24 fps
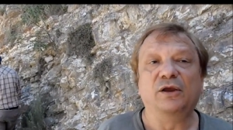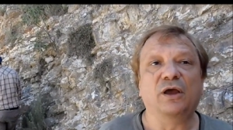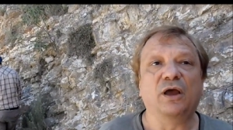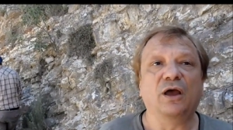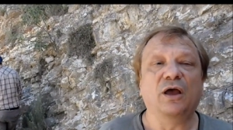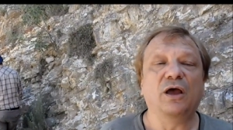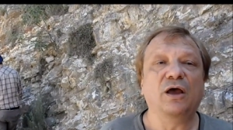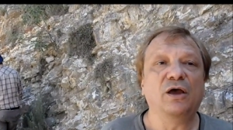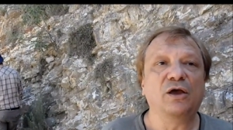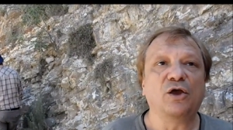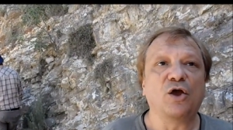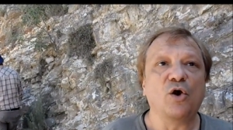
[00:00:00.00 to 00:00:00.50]

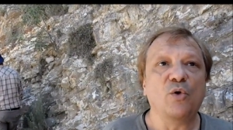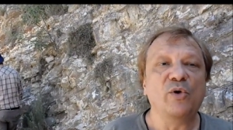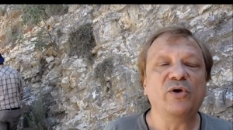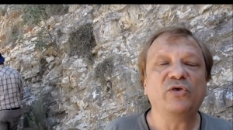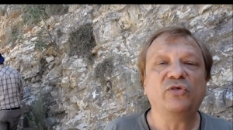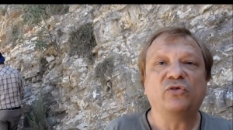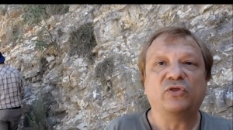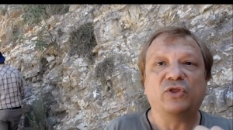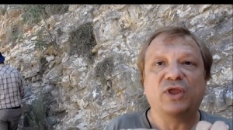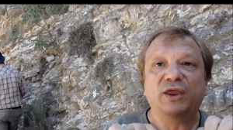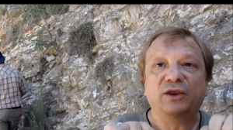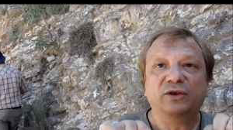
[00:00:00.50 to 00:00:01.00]
uh, go
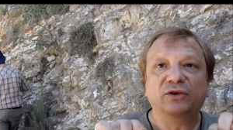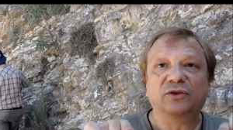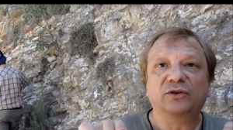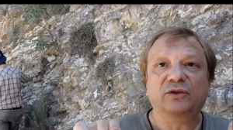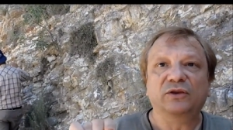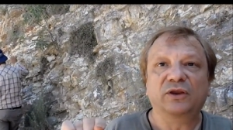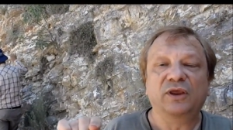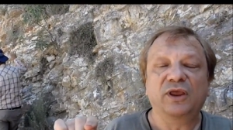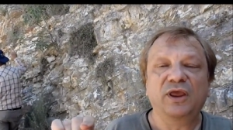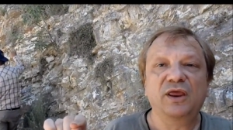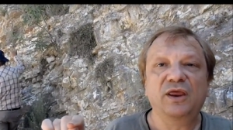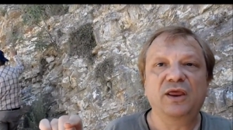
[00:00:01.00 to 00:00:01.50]
extinct
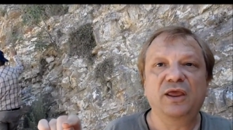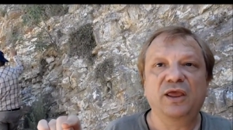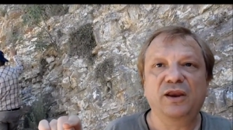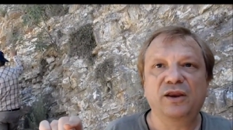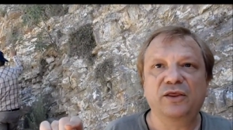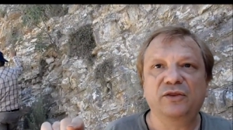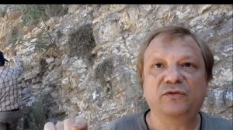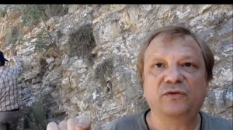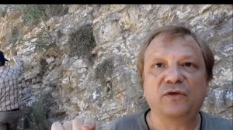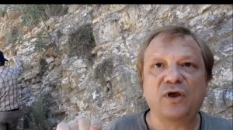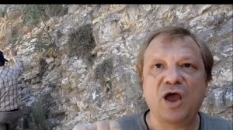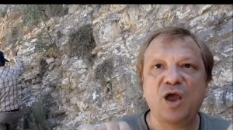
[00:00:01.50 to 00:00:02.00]
in, in,
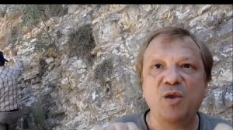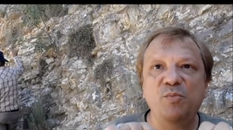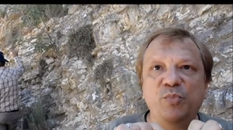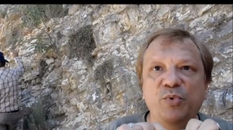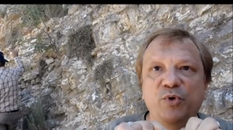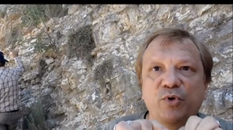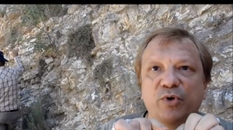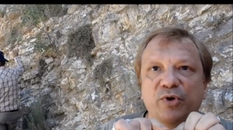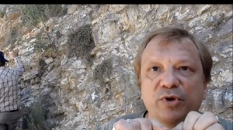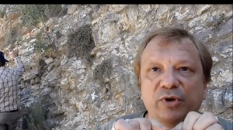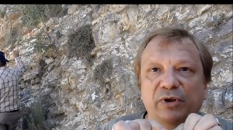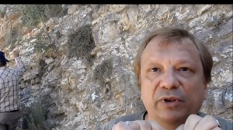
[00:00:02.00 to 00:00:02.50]
a time
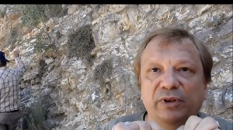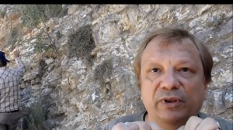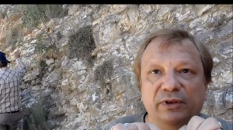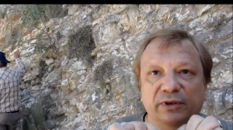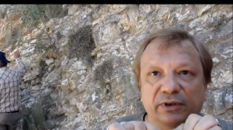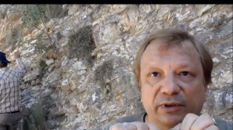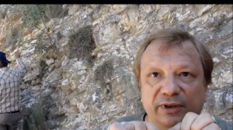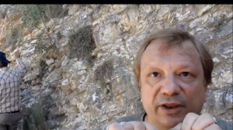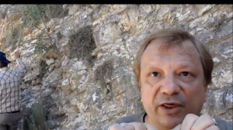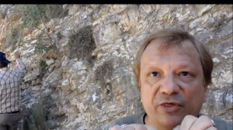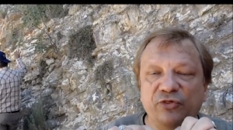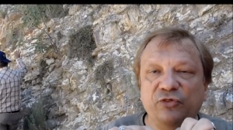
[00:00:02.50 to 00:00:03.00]
period
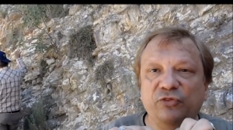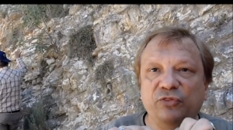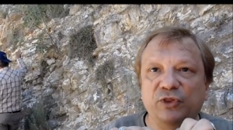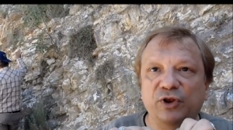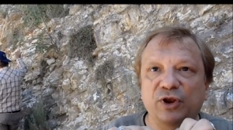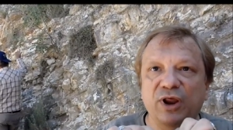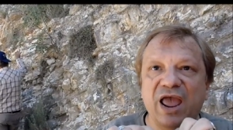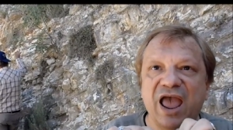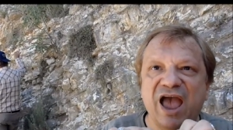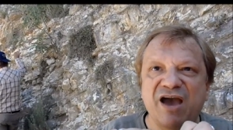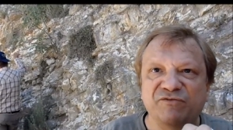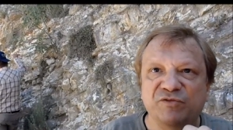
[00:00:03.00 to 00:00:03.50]
less than
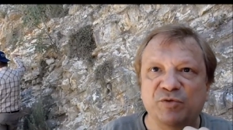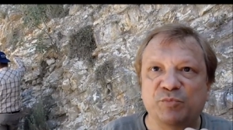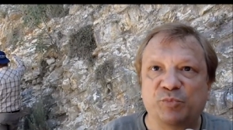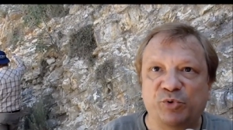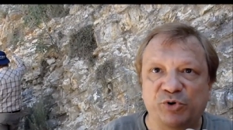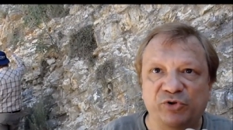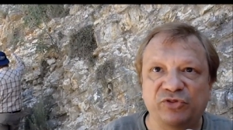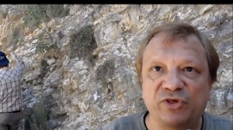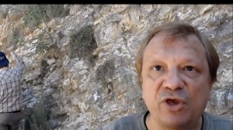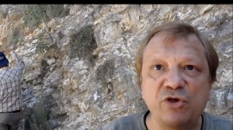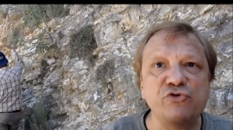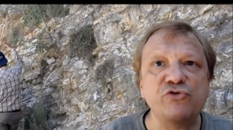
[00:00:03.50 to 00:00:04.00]
half a
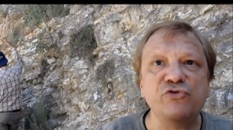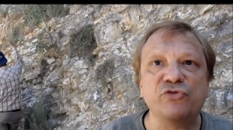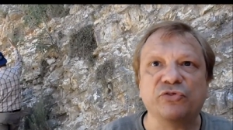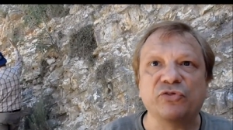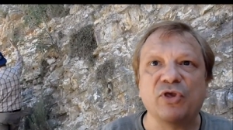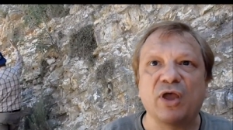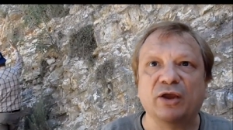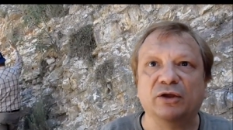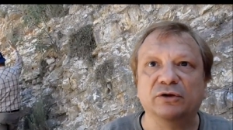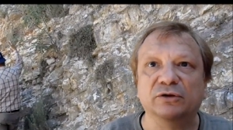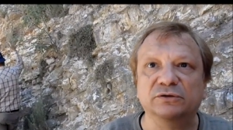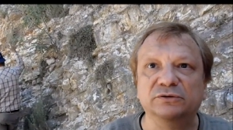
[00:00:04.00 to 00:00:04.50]
precession
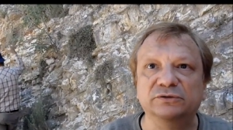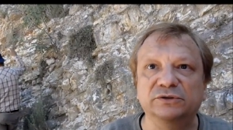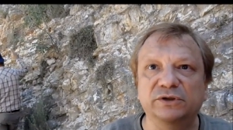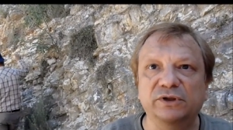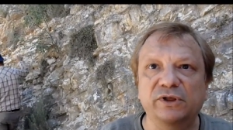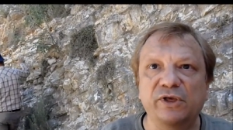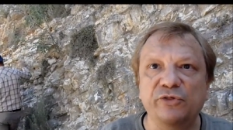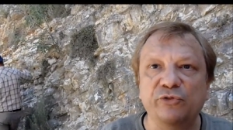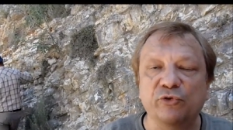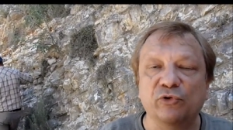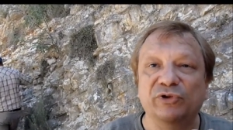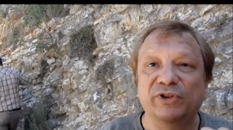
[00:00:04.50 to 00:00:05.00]

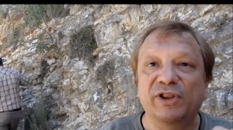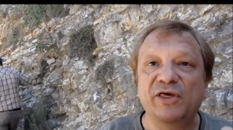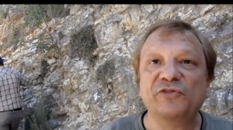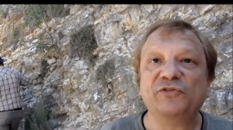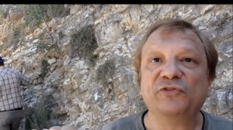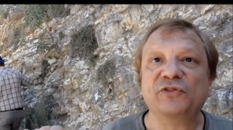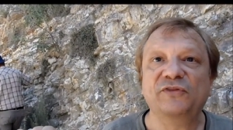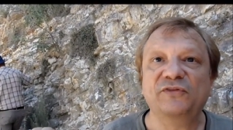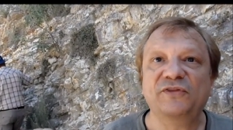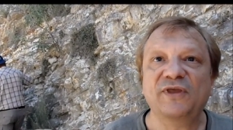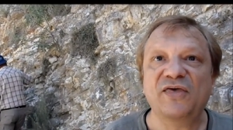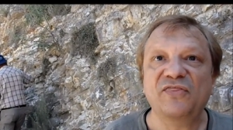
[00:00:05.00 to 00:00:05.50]
cycle, so less
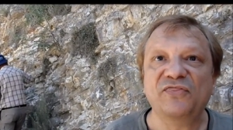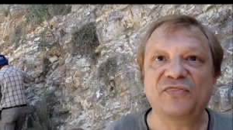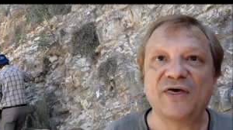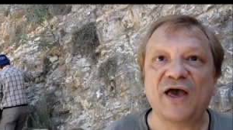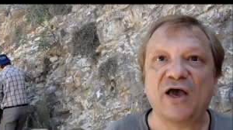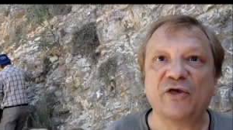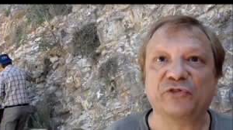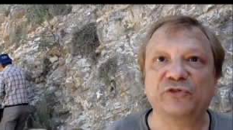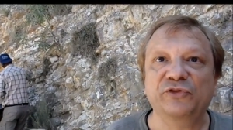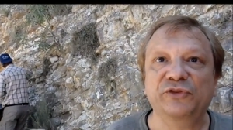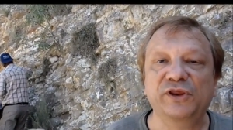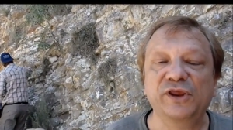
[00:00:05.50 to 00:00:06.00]
than
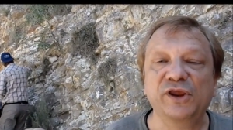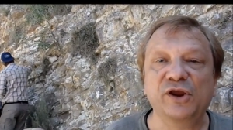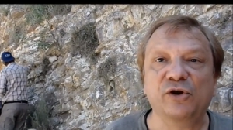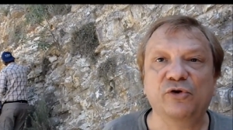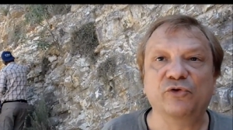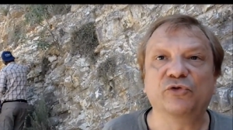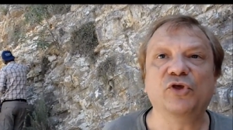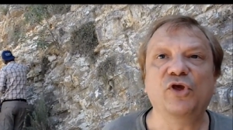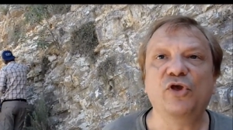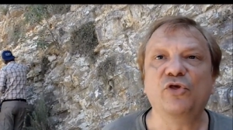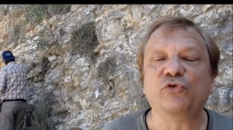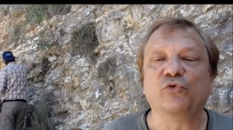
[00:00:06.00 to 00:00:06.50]
10,000
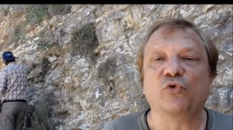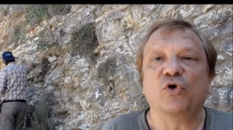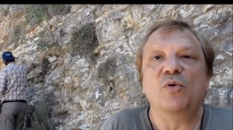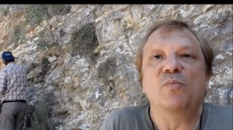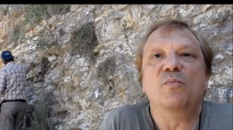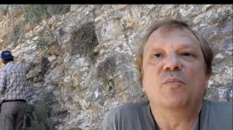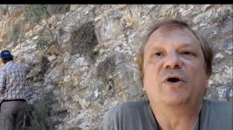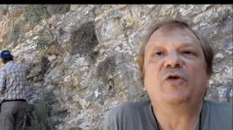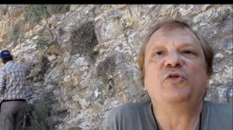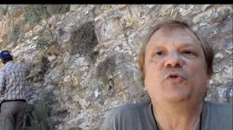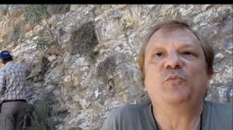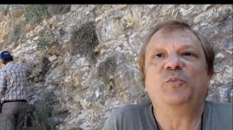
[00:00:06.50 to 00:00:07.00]
years. So it
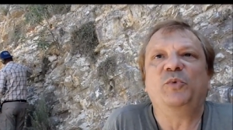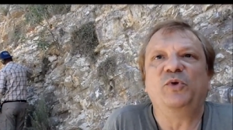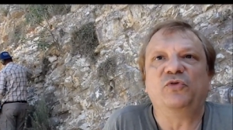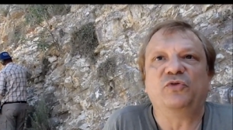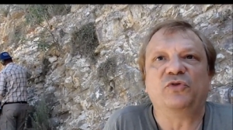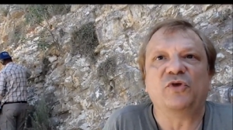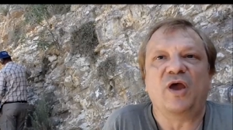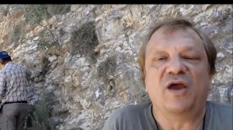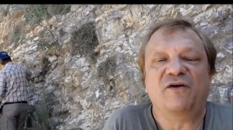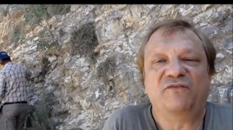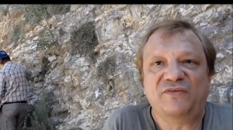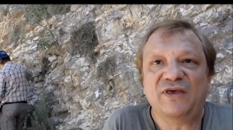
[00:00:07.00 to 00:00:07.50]
must be,
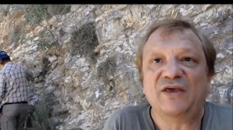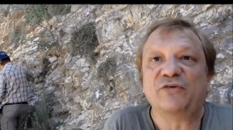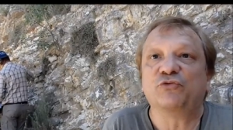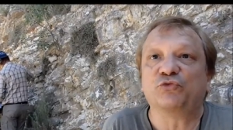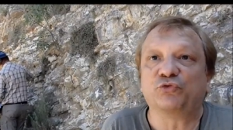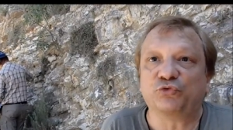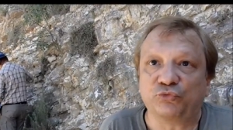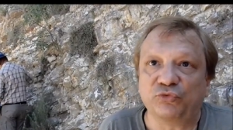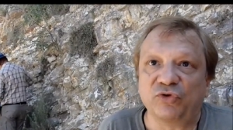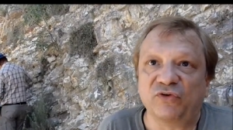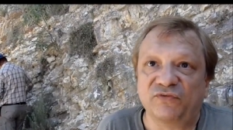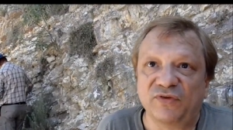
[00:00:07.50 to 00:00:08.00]
if that's,
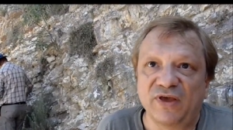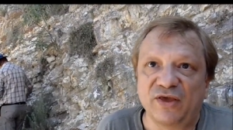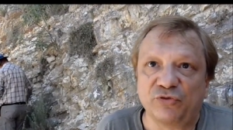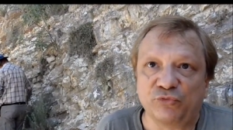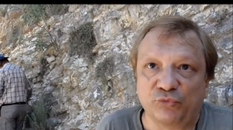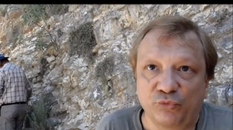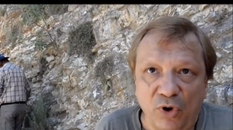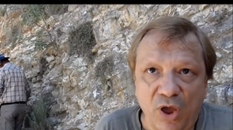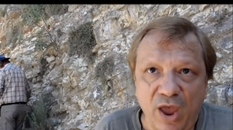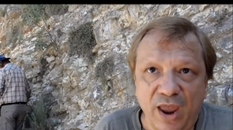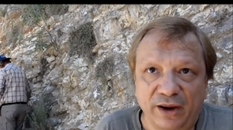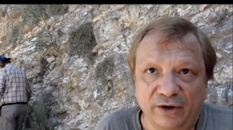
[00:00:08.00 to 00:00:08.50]
if that's
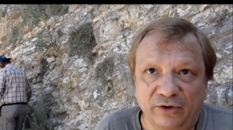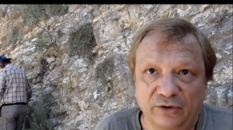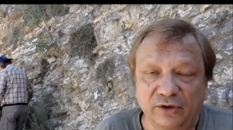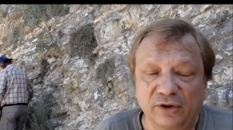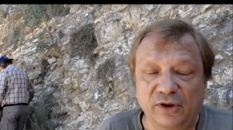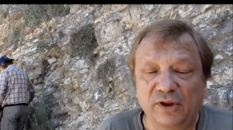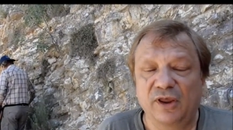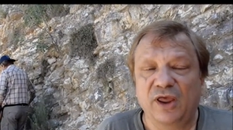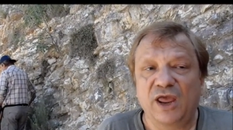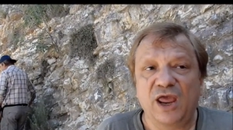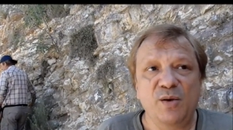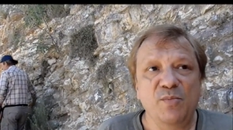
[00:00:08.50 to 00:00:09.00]
right,
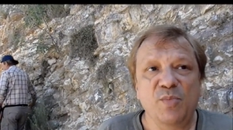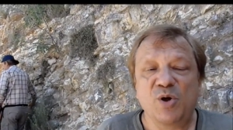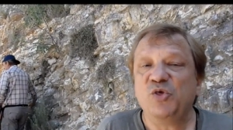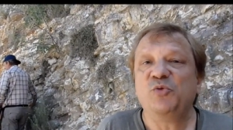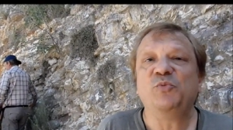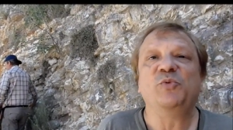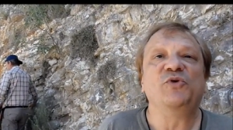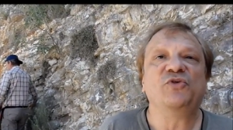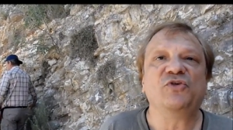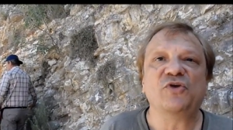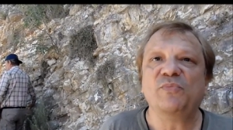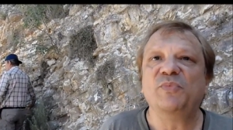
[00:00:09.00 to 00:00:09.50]
it
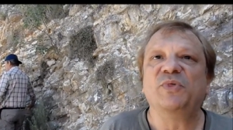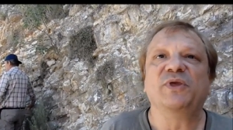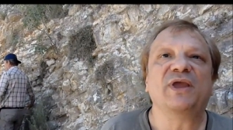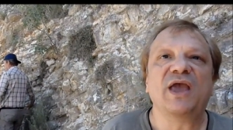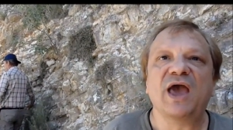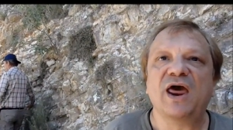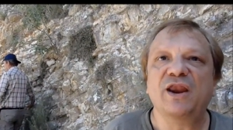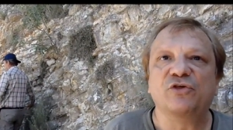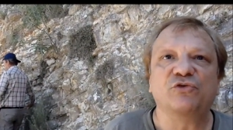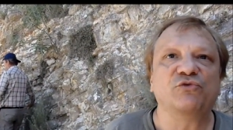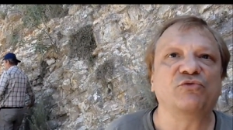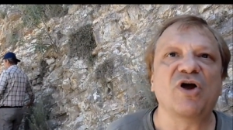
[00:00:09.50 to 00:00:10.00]
must be something
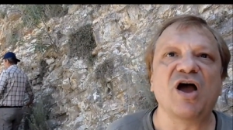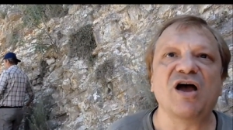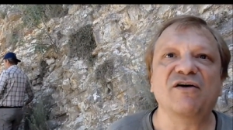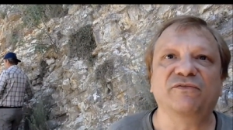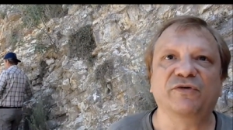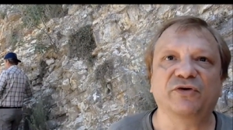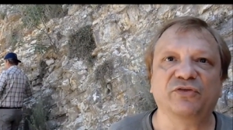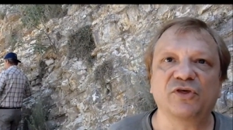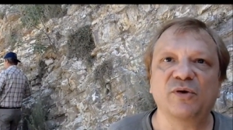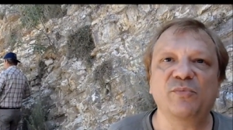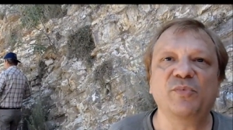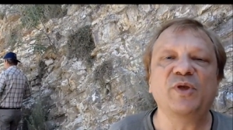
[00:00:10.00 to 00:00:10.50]

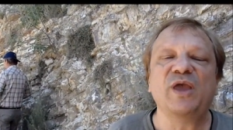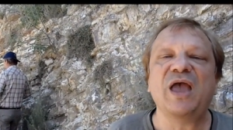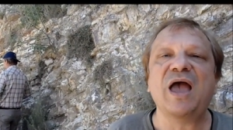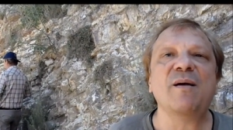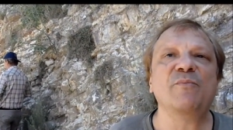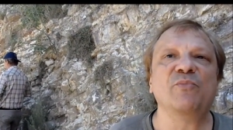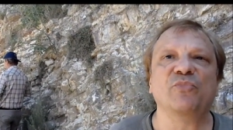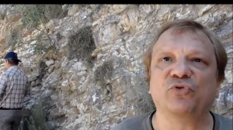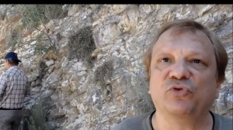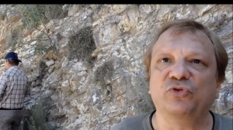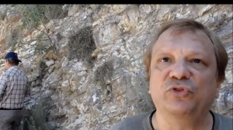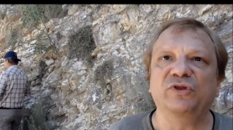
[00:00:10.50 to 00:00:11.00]
catastrophic. Something
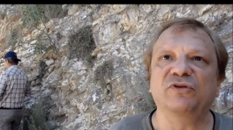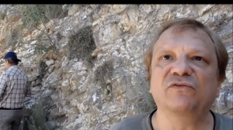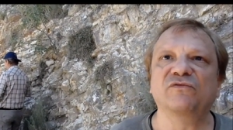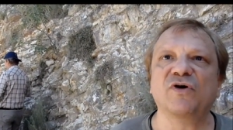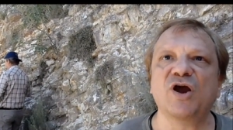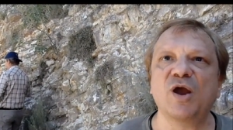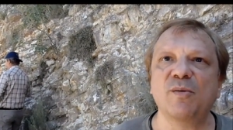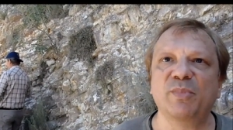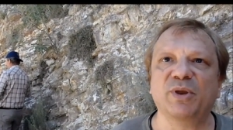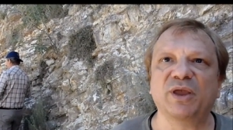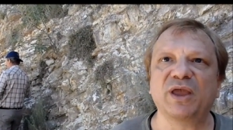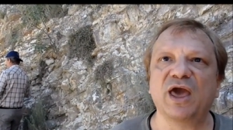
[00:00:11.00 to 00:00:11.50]
happens to the
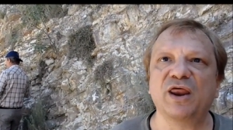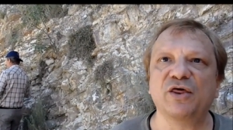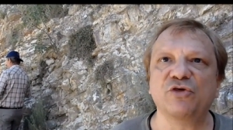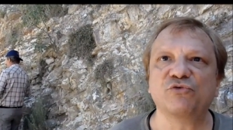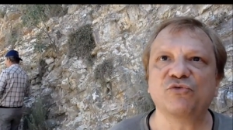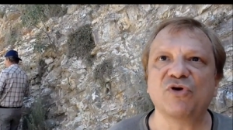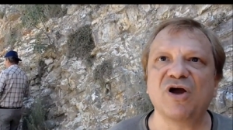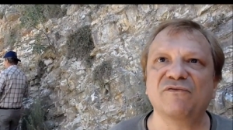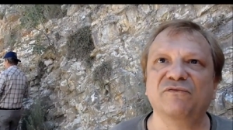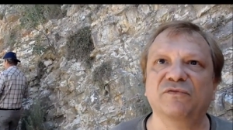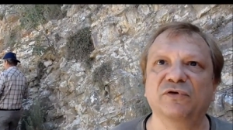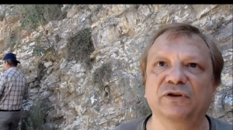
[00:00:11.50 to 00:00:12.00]
environment
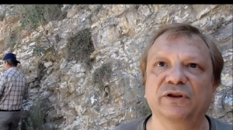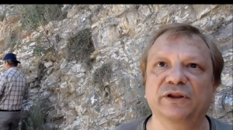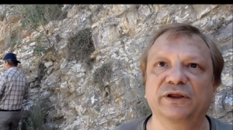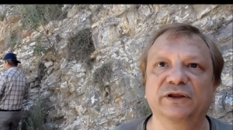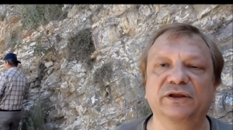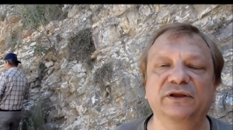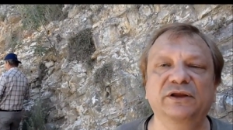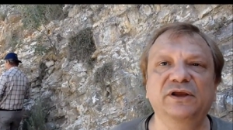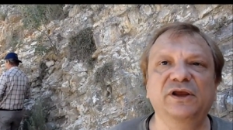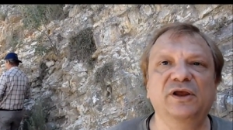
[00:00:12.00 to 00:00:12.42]
catastrophically.